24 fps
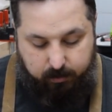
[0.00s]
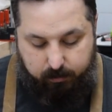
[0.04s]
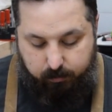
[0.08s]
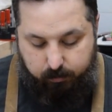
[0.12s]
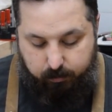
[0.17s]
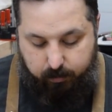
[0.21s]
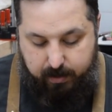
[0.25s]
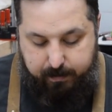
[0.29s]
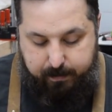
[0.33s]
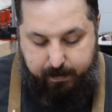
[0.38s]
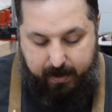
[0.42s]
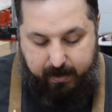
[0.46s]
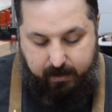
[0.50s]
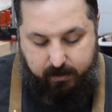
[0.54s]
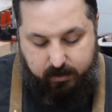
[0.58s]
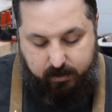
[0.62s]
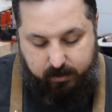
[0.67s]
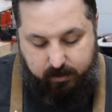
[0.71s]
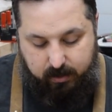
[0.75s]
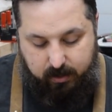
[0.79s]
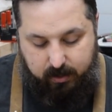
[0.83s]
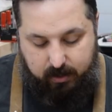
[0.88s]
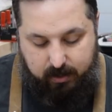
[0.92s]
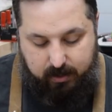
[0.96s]

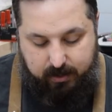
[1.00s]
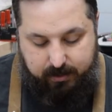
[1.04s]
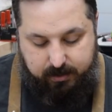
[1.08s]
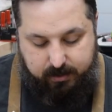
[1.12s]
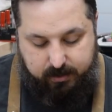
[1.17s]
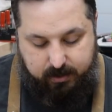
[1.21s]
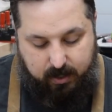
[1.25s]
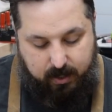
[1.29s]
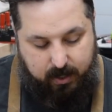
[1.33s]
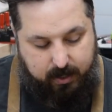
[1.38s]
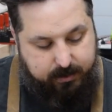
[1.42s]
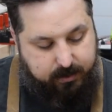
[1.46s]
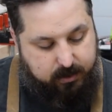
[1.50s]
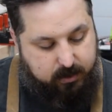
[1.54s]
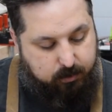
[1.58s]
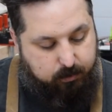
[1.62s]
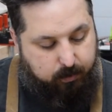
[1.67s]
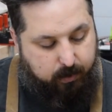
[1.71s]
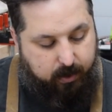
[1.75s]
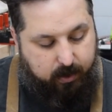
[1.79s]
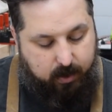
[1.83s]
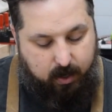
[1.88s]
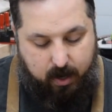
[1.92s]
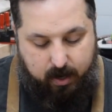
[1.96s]
Repainted the insides because
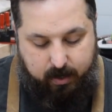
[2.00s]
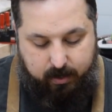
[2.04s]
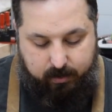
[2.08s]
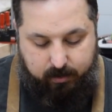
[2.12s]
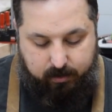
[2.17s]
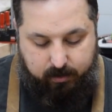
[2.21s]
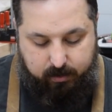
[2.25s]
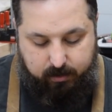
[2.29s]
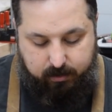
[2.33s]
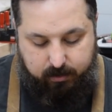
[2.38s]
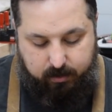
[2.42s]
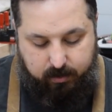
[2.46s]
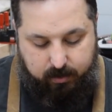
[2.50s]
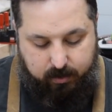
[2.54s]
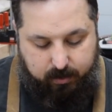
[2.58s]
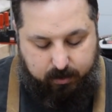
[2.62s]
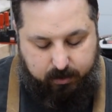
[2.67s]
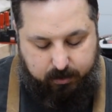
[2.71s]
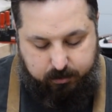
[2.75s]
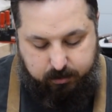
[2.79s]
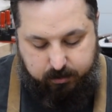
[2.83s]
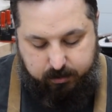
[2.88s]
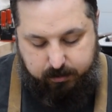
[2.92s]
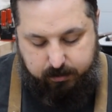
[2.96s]
when I got it,
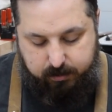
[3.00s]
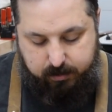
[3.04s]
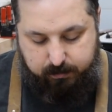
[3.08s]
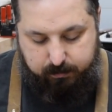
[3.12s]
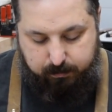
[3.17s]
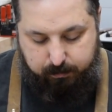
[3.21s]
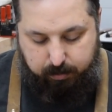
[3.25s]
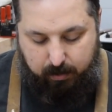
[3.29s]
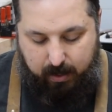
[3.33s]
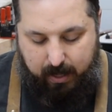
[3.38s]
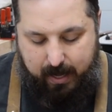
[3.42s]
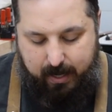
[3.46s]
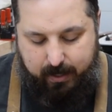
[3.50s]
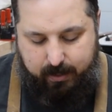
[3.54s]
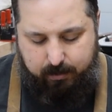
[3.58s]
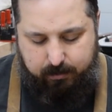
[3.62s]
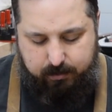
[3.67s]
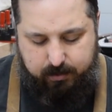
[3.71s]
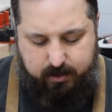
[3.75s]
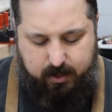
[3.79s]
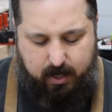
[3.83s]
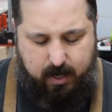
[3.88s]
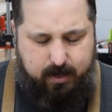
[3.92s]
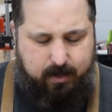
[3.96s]
this was black. It
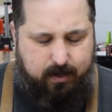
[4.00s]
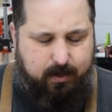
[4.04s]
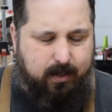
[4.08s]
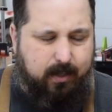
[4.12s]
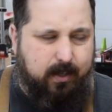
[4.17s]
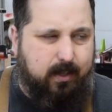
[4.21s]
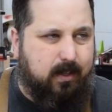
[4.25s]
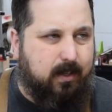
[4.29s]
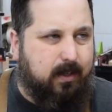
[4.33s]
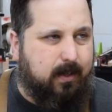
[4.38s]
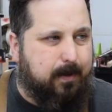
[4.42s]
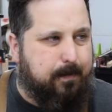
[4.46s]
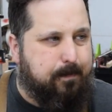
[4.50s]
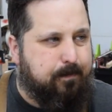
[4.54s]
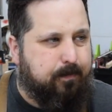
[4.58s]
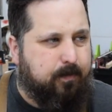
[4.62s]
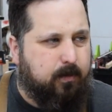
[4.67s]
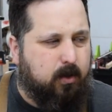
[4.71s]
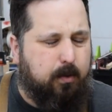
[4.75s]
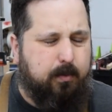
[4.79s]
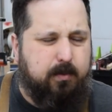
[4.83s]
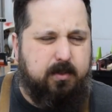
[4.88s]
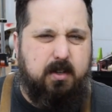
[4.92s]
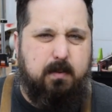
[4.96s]
was kind of like
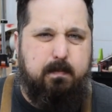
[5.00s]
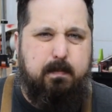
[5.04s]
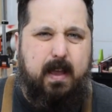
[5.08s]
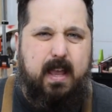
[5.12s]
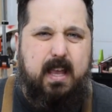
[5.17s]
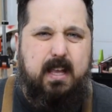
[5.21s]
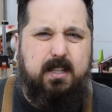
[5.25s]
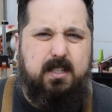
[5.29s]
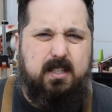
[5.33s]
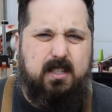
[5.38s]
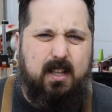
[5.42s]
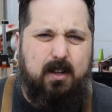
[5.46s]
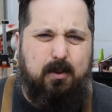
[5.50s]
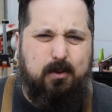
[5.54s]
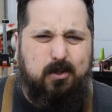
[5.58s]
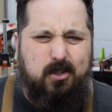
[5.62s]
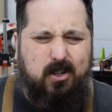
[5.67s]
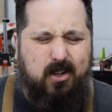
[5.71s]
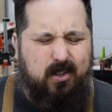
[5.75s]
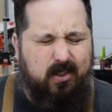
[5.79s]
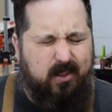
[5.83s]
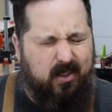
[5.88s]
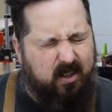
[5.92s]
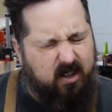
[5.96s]
almost a paste that was
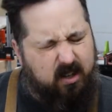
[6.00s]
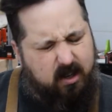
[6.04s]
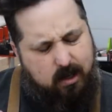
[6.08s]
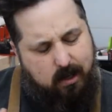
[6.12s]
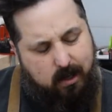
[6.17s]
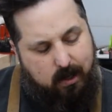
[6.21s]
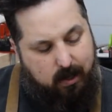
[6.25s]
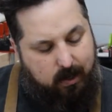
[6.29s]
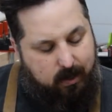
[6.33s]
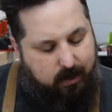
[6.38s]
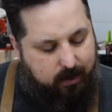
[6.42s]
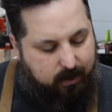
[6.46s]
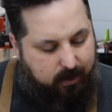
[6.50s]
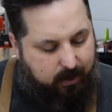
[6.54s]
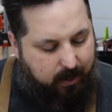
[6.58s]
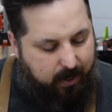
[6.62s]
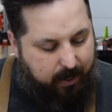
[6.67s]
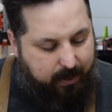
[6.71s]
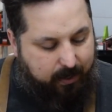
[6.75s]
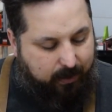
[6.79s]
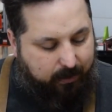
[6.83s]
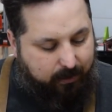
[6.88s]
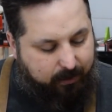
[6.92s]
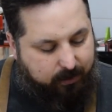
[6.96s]
on there.
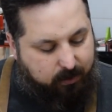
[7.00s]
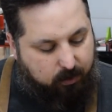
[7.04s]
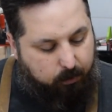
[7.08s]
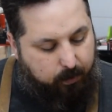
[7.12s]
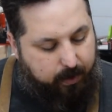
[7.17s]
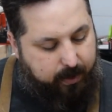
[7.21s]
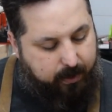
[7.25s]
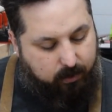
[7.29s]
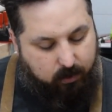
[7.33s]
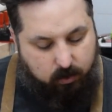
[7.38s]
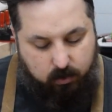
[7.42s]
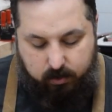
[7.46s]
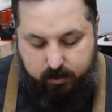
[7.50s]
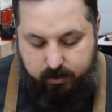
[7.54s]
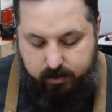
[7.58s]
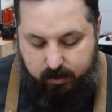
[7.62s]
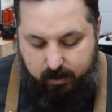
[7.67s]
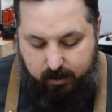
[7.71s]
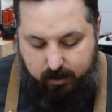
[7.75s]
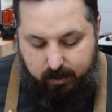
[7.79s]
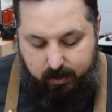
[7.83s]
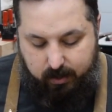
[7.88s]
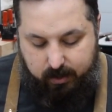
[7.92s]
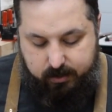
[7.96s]
And I liked the way it looked.
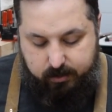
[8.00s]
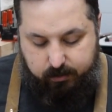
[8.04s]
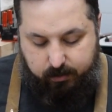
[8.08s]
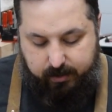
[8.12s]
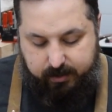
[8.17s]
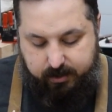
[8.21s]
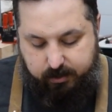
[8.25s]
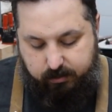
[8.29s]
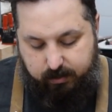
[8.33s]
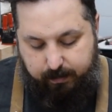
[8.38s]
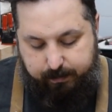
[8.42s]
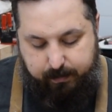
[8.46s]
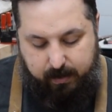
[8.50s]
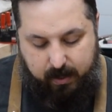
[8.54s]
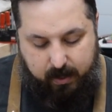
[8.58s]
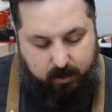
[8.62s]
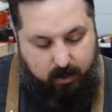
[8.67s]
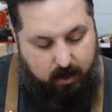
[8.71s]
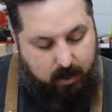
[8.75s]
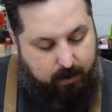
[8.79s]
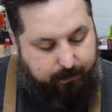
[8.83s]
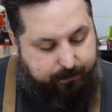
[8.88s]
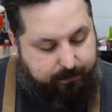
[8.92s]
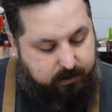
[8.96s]
So I stripped that
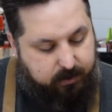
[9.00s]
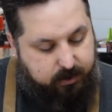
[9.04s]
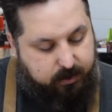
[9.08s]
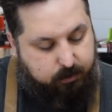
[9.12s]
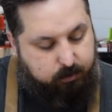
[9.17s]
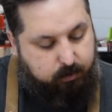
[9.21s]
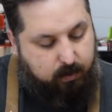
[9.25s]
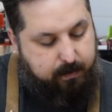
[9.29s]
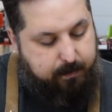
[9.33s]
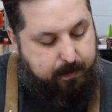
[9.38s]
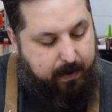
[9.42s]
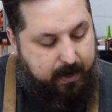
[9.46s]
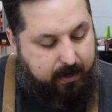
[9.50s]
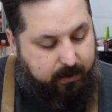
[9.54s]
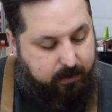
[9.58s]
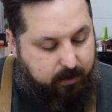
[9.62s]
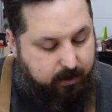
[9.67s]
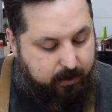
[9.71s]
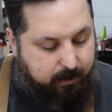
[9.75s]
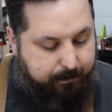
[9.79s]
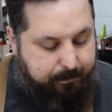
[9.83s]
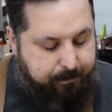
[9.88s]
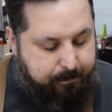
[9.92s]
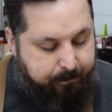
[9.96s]
off and just
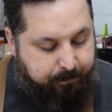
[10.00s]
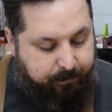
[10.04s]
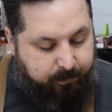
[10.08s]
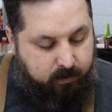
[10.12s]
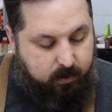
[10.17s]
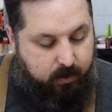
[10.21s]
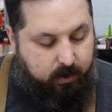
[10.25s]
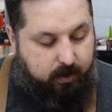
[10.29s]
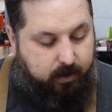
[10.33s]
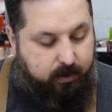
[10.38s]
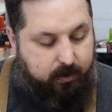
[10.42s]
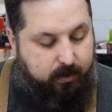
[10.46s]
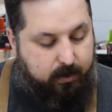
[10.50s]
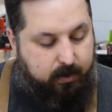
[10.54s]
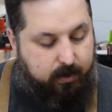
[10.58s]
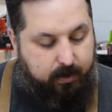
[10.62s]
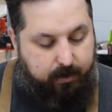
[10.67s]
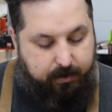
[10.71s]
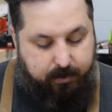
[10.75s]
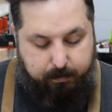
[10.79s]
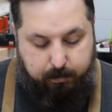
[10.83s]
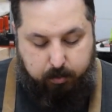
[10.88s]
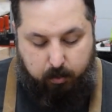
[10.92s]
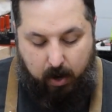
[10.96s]
repainted it.
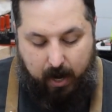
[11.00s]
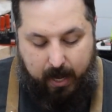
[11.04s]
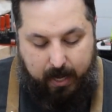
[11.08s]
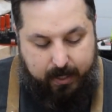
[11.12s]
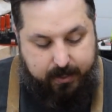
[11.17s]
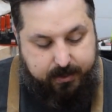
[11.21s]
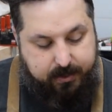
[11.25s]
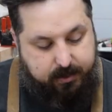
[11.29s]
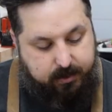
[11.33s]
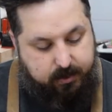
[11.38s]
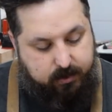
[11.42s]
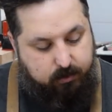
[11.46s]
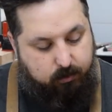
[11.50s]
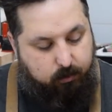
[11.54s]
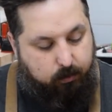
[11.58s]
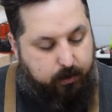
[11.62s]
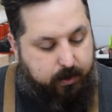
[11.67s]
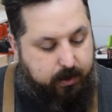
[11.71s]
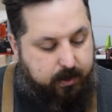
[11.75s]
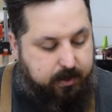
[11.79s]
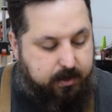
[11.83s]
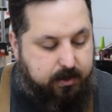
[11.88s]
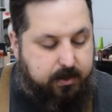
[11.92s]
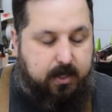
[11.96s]
The brass
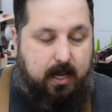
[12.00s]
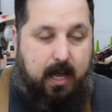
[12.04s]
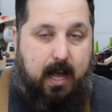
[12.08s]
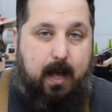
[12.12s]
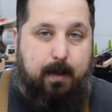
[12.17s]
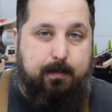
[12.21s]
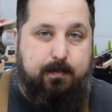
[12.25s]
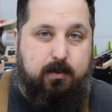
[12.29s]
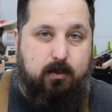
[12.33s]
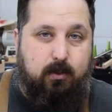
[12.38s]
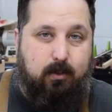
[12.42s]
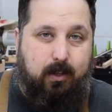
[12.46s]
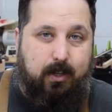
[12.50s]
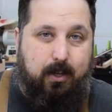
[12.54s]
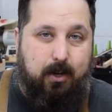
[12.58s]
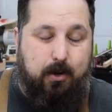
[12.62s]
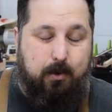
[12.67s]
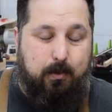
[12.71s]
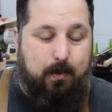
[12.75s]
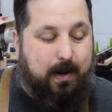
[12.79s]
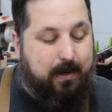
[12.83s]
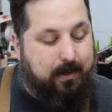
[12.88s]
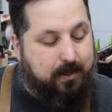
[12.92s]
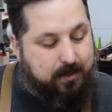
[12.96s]
was absolutely
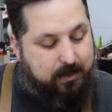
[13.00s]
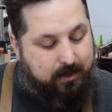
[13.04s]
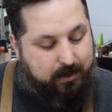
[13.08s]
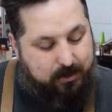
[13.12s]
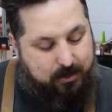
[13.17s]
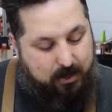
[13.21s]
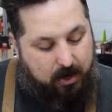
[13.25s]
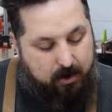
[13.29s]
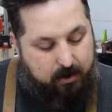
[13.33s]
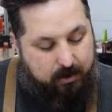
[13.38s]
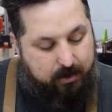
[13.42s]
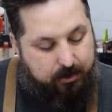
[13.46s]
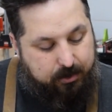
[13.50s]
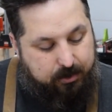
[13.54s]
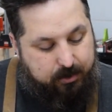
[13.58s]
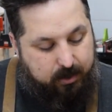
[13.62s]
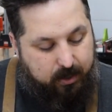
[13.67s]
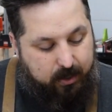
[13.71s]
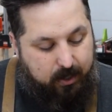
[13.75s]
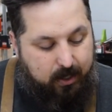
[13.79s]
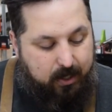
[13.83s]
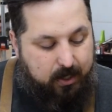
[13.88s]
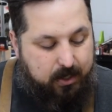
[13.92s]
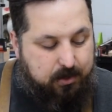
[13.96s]
horrendously
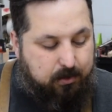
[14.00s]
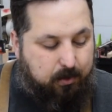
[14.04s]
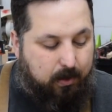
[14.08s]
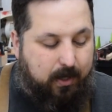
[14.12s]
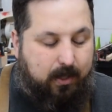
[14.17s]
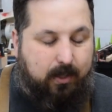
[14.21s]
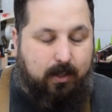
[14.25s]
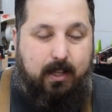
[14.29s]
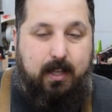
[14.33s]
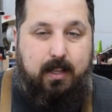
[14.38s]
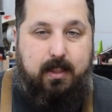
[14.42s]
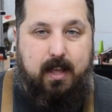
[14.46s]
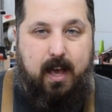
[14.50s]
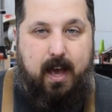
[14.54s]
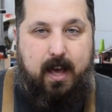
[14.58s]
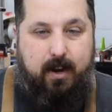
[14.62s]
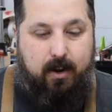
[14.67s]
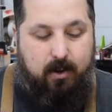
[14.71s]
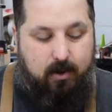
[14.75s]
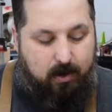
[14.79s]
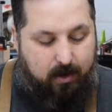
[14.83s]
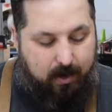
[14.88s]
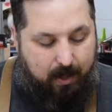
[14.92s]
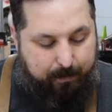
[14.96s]
tarnished. So I cleaned that
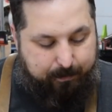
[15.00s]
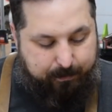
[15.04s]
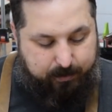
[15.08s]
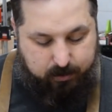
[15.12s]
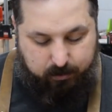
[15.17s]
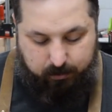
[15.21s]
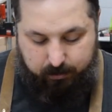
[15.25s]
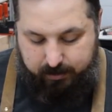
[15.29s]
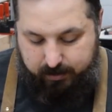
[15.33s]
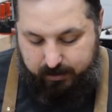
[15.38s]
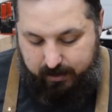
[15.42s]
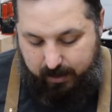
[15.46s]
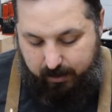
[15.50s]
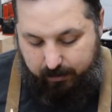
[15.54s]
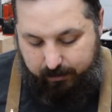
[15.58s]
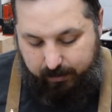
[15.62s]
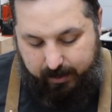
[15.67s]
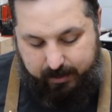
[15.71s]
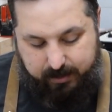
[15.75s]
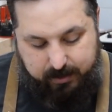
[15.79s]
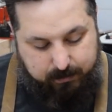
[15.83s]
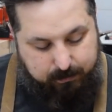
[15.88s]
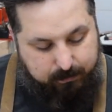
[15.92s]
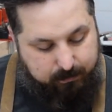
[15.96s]
all up so it's now
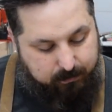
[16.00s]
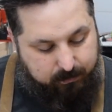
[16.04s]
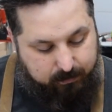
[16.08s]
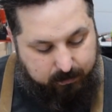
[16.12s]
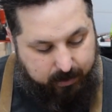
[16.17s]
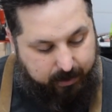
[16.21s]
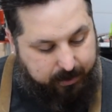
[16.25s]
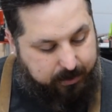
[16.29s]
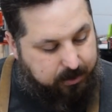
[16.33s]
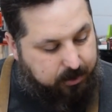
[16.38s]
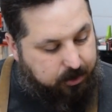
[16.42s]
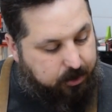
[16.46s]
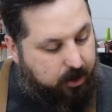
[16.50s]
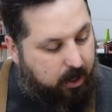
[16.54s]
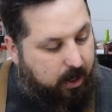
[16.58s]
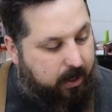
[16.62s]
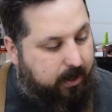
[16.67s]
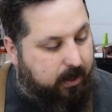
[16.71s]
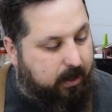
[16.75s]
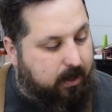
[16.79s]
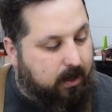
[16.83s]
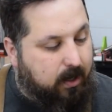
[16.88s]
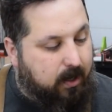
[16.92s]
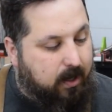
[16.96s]
nice and
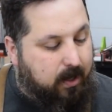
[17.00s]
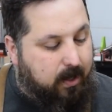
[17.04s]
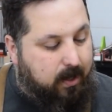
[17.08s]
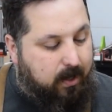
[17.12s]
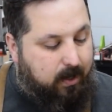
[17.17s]
shiny.